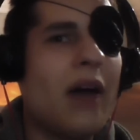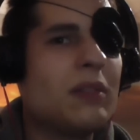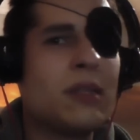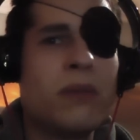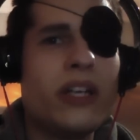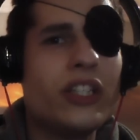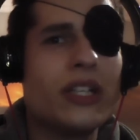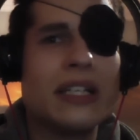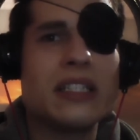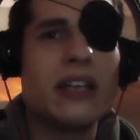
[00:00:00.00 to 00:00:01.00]
I'm
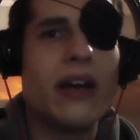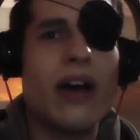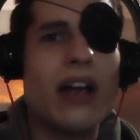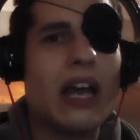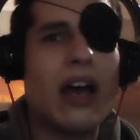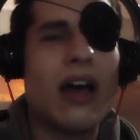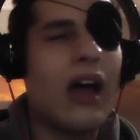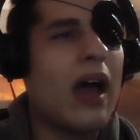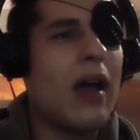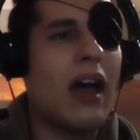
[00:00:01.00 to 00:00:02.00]
speechless here. I,
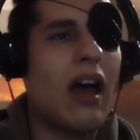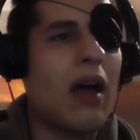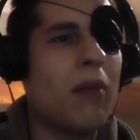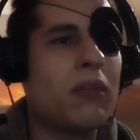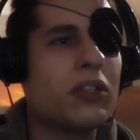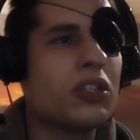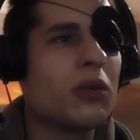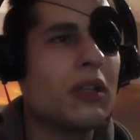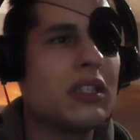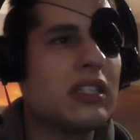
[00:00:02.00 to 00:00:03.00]
I am not
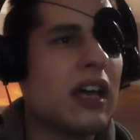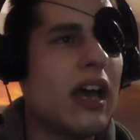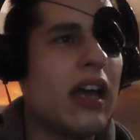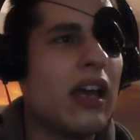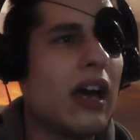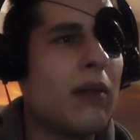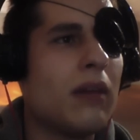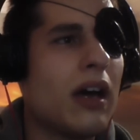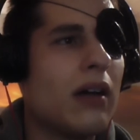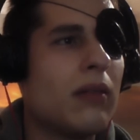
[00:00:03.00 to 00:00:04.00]
sure what to say.
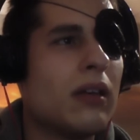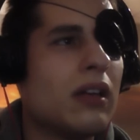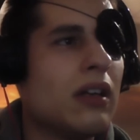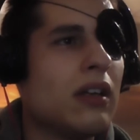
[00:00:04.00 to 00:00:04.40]
I'm I'm